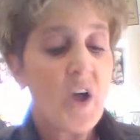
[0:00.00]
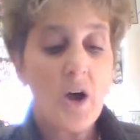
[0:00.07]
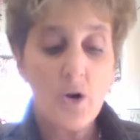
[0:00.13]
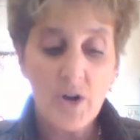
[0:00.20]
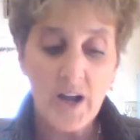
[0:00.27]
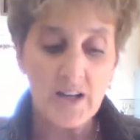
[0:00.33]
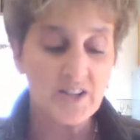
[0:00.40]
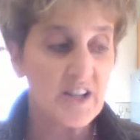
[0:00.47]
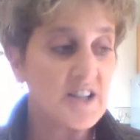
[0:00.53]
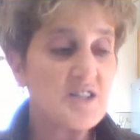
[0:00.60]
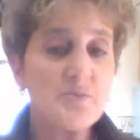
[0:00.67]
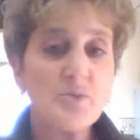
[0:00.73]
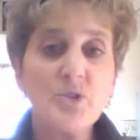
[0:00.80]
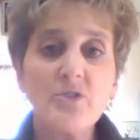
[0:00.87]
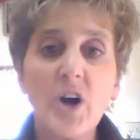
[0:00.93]
Okay, let's
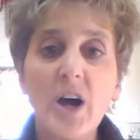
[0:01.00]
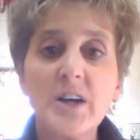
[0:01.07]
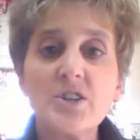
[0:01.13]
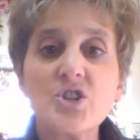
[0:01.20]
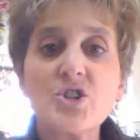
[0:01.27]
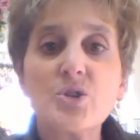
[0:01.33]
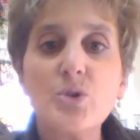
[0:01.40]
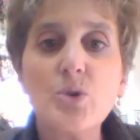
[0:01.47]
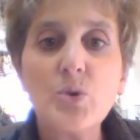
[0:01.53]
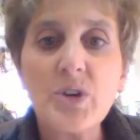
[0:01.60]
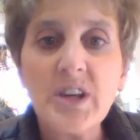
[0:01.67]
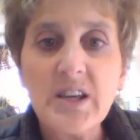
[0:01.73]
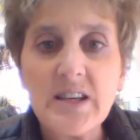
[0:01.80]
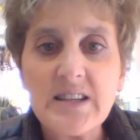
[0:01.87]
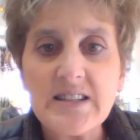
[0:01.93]
move on to
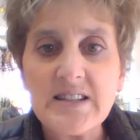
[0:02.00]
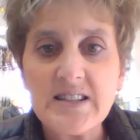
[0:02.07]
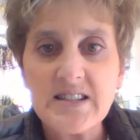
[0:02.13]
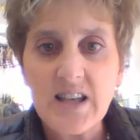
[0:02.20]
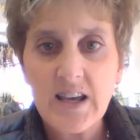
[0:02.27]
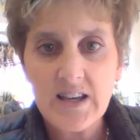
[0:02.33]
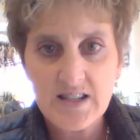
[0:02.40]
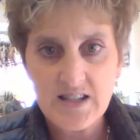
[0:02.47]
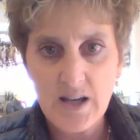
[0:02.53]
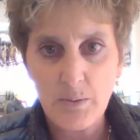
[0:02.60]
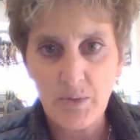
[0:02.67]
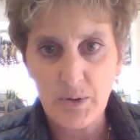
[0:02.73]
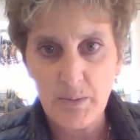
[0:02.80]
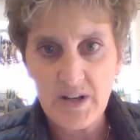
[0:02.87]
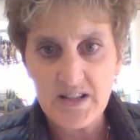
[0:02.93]
kids'
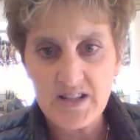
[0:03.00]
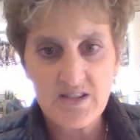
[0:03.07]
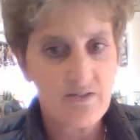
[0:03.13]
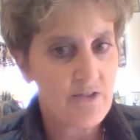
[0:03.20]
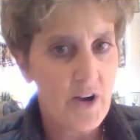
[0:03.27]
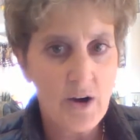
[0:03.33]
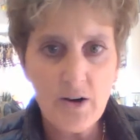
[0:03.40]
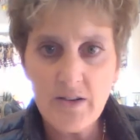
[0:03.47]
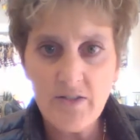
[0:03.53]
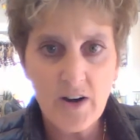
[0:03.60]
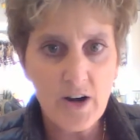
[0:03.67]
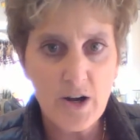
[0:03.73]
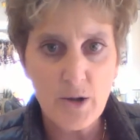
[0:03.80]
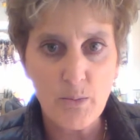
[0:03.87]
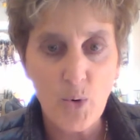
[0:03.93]
supplements. Very,
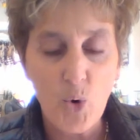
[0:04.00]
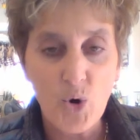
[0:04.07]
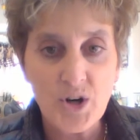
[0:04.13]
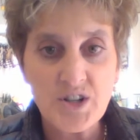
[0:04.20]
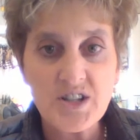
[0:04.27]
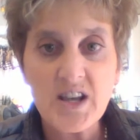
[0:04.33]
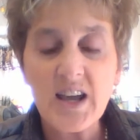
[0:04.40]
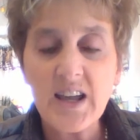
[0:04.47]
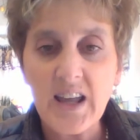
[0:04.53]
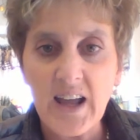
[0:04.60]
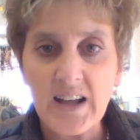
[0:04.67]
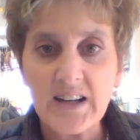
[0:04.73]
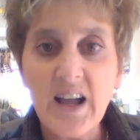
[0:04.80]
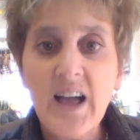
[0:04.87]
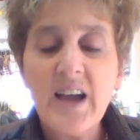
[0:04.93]
very important,
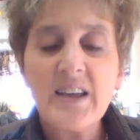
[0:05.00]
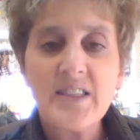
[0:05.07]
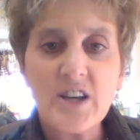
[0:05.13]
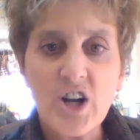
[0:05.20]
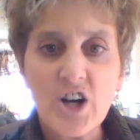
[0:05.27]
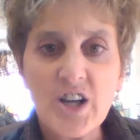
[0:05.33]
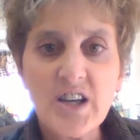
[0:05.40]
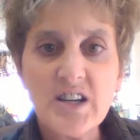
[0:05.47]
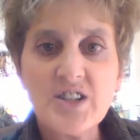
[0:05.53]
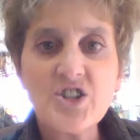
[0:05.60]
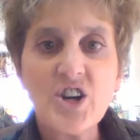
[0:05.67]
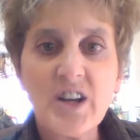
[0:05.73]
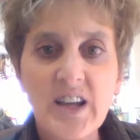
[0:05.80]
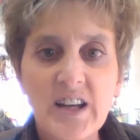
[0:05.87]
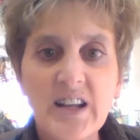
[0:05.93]
again, that our kids
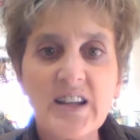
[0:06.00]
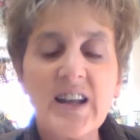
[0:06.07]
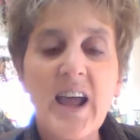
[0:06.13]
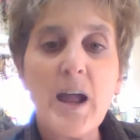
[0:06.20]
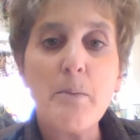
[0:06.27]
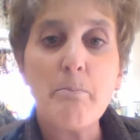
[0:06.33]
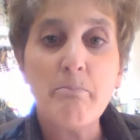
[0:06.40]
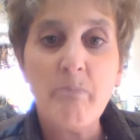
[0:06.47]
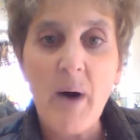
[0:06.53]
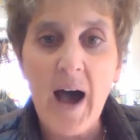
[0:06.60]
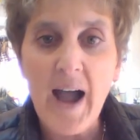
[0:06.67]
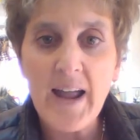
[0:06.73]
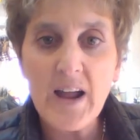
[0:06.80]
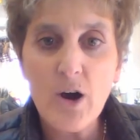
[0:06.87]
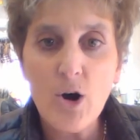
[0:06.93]
are getting a
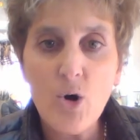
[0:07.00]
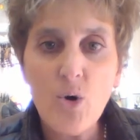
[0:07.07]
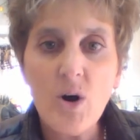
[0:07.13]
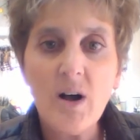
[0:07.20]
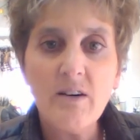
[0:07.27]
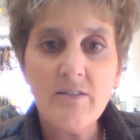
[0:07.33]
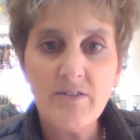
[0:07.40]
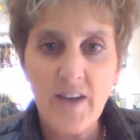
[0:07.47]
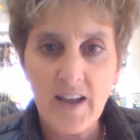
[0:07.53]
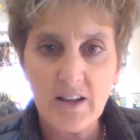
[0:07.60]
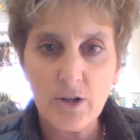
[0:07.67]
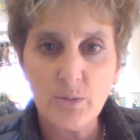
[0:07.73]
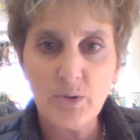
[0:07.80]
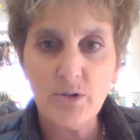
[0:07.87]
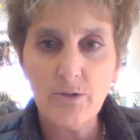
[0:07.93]

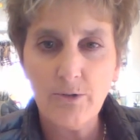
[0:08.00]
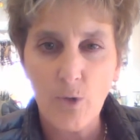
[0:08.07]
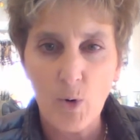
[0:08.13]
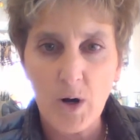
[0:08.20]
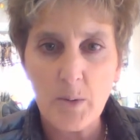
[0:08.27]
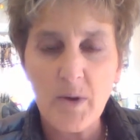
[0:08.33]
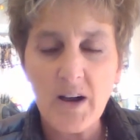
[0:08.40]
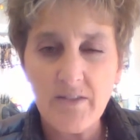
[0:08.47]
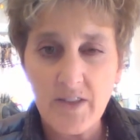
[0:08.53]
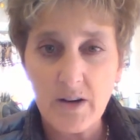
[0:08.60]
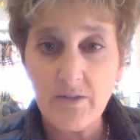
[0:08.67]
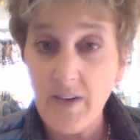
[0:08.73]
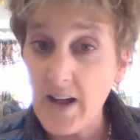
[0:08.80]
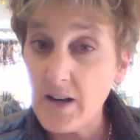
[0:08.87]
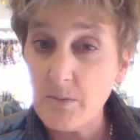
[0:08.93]
bioavailable form of their
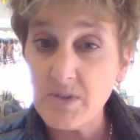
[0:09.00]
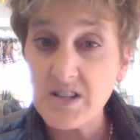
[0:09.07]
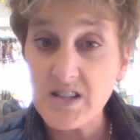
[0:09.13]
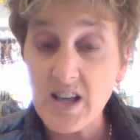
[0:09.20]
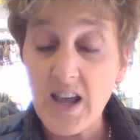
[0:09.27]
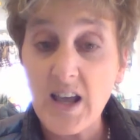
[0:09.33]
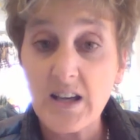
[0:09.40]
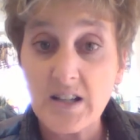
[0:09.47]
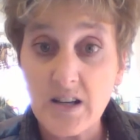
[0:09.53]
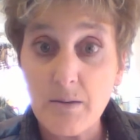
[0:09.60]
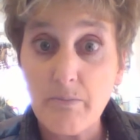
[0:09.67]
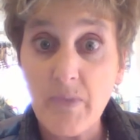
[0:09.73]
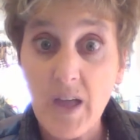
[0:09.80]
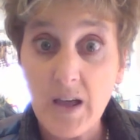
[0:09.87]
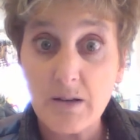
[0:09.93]
vitamins and
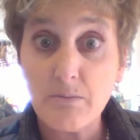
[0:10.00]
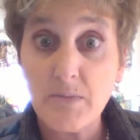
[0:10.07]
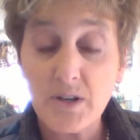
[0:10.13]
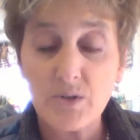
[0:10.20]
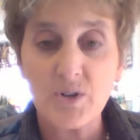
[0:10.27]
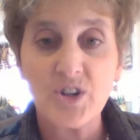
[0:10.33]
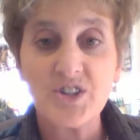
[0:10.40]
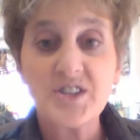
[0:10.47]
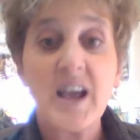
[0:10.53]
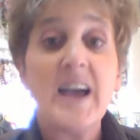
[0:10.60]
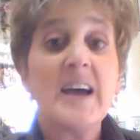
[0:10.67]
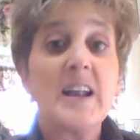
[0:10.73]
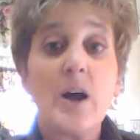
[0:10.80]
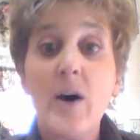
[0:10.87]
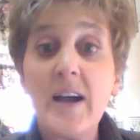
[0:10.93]
minerals.
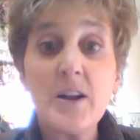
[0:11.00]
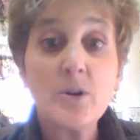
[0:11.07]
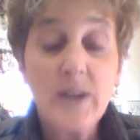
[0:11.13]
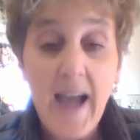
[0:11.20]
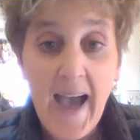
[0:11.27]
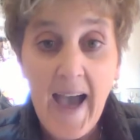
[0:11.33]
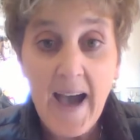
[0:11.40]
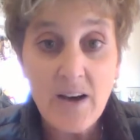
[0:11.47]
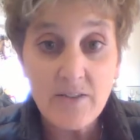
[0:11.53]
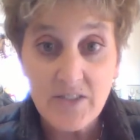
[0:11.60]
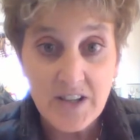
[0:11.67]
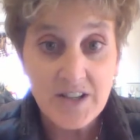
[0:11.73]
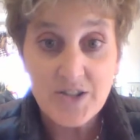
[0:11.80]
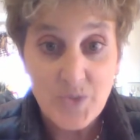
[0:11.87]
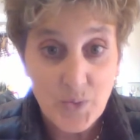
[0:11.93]
Now, I don't have
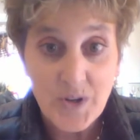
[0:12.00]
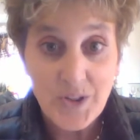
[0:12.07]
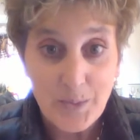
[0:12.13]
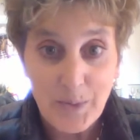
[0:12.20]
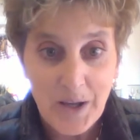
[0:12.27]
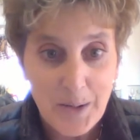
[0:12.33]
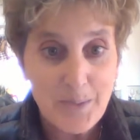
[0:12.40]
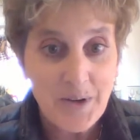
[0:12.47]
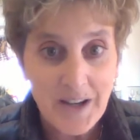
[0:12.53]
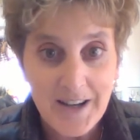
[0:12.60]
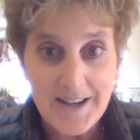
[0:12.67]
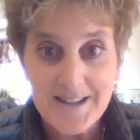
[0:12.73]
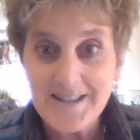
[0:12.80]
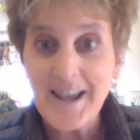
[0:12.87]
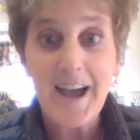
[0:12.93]
these with me
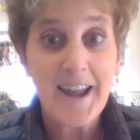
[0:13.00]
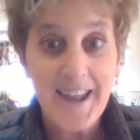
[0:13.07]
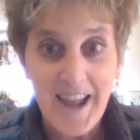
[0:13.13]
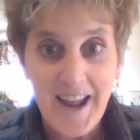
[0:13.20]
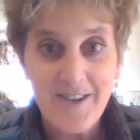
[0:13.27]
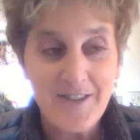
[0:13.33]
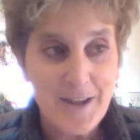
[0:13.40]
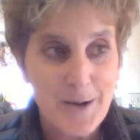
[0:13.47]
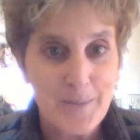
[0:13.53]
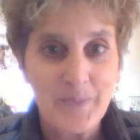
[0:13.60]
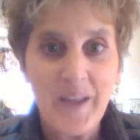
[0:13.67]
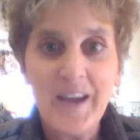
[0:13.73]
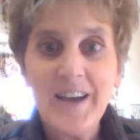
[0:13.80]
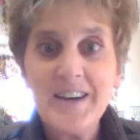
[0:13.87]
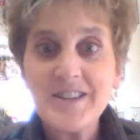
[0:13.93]
because I gave them
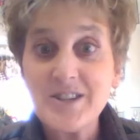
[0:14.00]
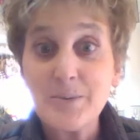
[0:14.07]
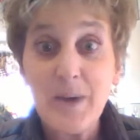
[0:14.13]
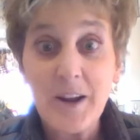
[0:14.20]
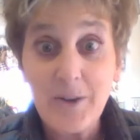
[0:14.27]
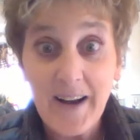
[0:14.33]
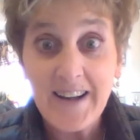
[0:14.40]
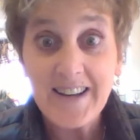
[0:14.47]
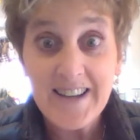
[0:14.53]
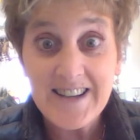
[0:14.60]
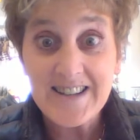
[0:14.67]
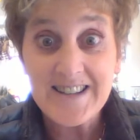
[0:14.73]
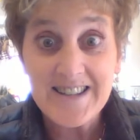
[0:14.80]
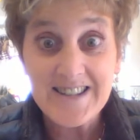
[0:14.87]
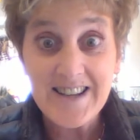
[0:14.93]
to my
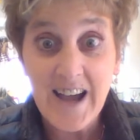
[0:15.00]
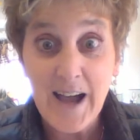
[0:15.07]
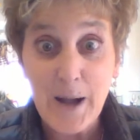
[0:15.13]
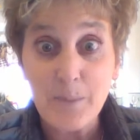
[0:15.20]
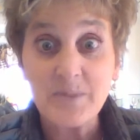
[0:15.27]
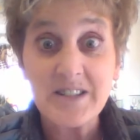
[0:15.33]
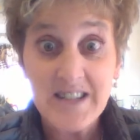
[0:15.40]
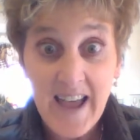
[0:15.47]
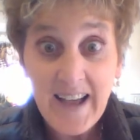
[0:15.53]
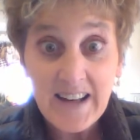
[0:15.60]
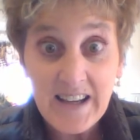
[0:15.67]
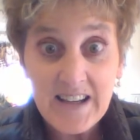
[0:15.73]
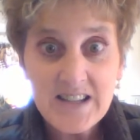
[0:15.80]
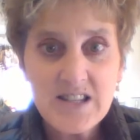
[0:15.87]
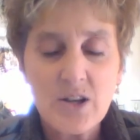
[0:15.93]
grandkid's
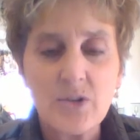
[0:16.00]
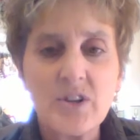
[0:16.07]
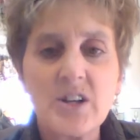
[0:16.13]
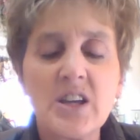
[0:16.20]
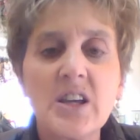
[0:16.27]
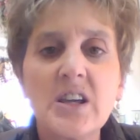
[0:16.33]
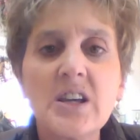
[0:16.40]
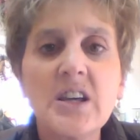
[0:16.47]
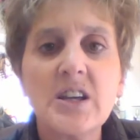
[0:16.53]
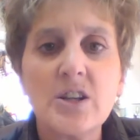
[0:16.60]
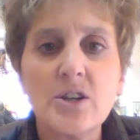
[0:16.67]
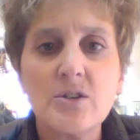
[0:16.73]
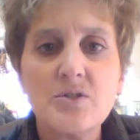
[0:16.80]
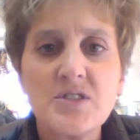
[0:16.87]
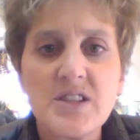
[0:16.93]
daddy so that he can
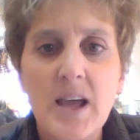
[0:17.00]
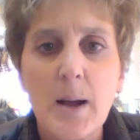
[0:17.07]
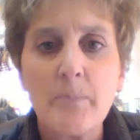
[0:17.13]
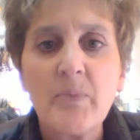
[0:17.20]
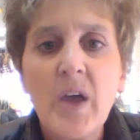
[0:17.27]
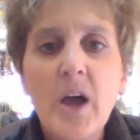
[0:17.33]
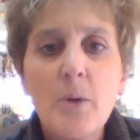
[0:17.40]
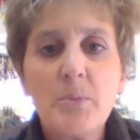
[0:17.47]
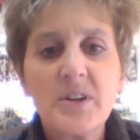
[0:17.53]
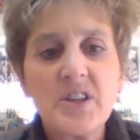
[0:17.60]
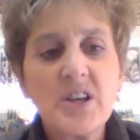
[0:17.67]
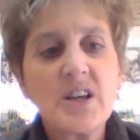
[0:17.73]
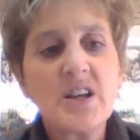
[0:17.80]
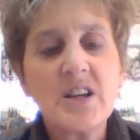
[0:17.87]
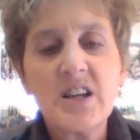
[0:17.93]
use them. But
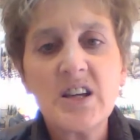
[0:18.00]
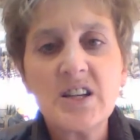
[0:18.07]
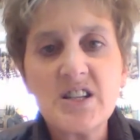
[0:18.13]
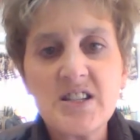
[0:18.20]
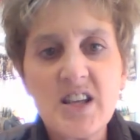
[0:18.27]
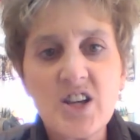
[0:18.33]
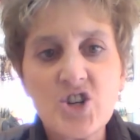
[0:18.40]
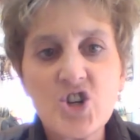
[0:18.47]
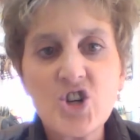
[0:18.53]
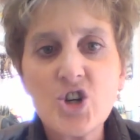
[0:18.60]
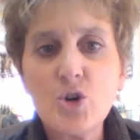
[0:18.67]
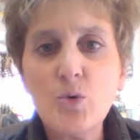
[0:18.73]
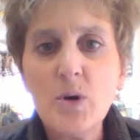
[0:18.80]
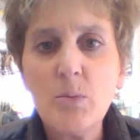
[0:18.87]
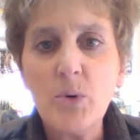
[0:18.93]
it is a
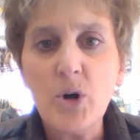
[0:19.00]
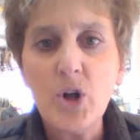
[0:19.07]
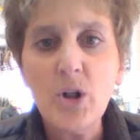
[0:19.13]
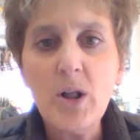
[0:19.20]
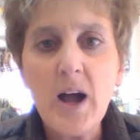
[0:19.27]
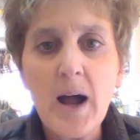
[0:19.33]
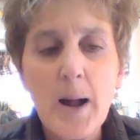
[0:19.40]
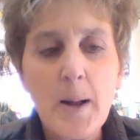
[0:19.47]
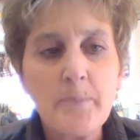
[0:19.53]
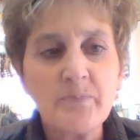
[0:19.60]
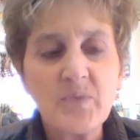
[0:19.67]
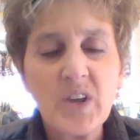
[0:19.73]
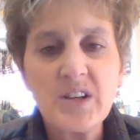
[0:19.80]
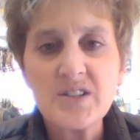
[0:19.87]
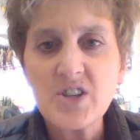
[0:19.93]
chewable,
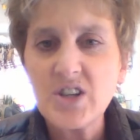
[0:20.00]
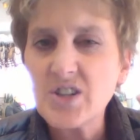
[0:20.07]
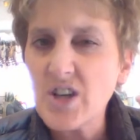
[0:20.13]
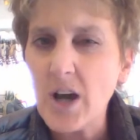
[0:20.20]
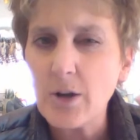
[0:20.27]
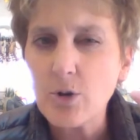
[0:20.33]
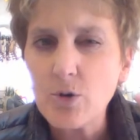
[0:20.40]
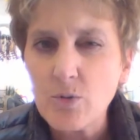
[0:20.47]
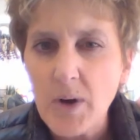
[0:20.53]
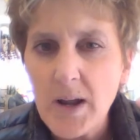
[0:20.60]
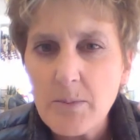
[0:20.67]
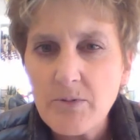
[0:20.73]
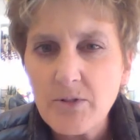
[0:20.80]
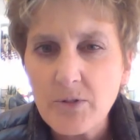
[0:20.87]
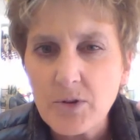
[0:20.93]
it's got
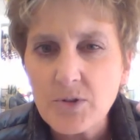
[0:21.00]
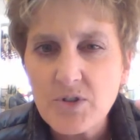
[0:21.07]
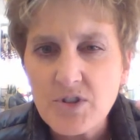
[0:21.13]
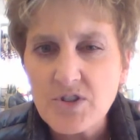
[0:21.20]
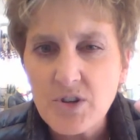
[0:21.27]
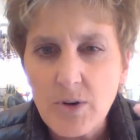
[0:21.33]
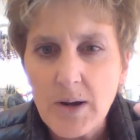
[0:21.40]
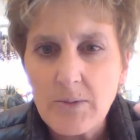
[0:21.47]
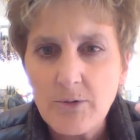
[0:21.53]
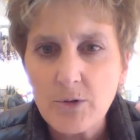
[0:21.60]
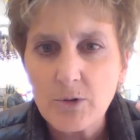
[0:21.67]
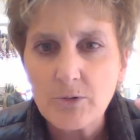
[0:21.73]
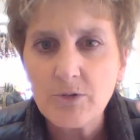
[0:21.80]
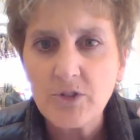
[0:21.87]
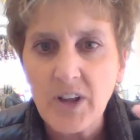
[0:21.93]
grapefruit, it's
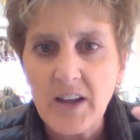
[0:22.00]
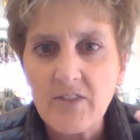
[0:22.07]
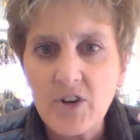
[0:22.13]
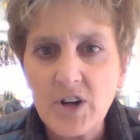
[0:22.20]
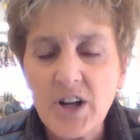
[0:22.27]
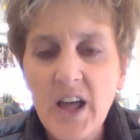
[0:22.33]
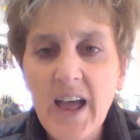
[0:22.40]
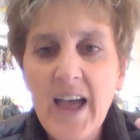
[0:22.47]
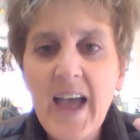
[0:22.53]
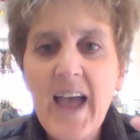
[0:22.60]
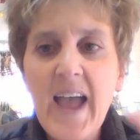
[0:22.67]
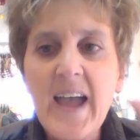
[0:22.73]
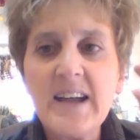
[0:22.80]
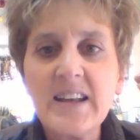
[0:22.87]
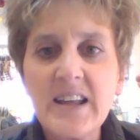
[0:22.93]
grapefruit flavored,
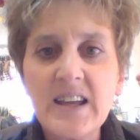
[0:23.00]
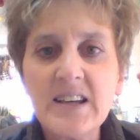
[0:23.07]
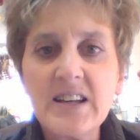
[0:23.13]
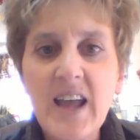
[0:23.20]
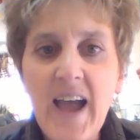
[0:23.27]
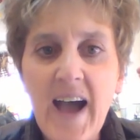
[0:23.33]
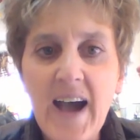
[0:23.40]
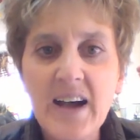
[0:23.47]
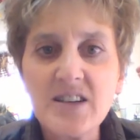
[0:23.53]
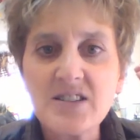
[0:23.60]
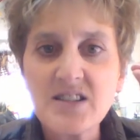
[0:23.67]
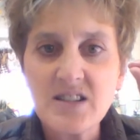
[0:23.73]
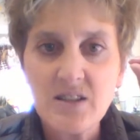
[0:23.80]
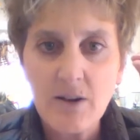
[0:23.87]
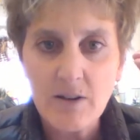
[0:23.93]
and it has
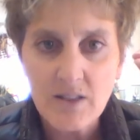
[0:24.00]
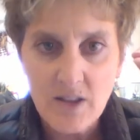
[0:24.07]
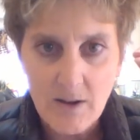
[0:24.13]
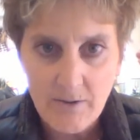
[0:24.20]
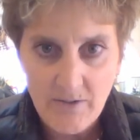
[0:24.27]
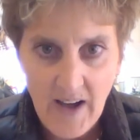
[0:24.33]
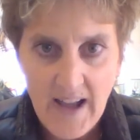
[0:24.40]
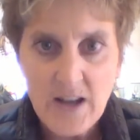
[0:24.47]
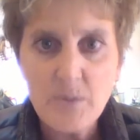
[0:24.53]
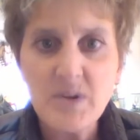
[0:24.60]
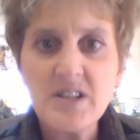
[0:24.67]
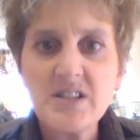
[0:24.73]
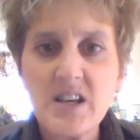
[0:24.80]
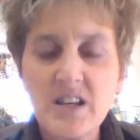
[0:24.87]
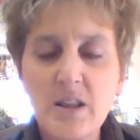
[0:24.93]
the
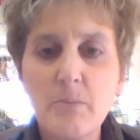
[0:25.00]
vitamins and the